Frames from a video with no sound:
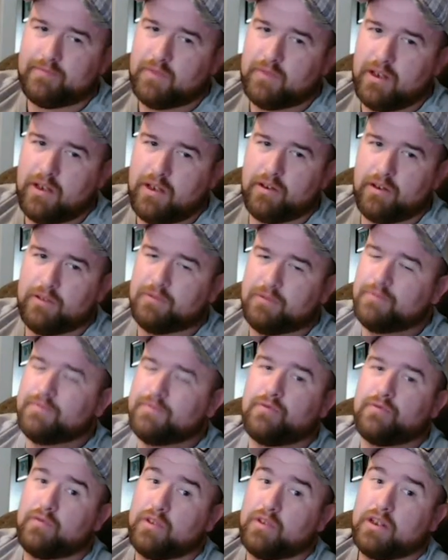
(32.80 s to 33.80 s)
you know,
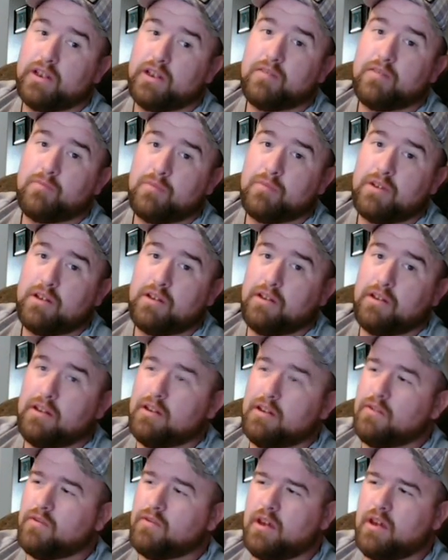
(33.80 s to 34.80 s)
forgive me
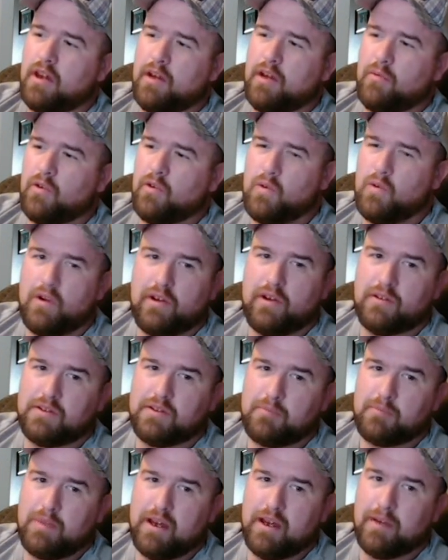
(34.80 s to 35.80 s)
if the camera quality
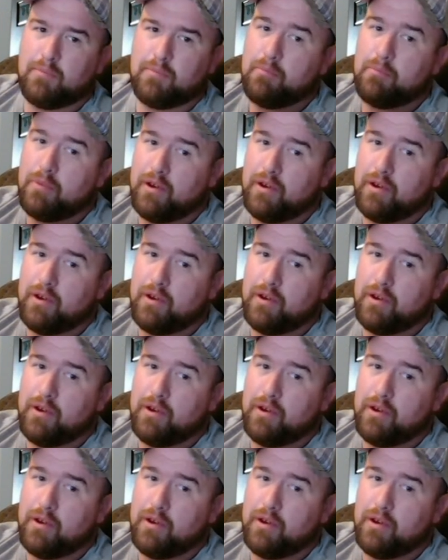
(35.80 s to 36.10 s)
is bad,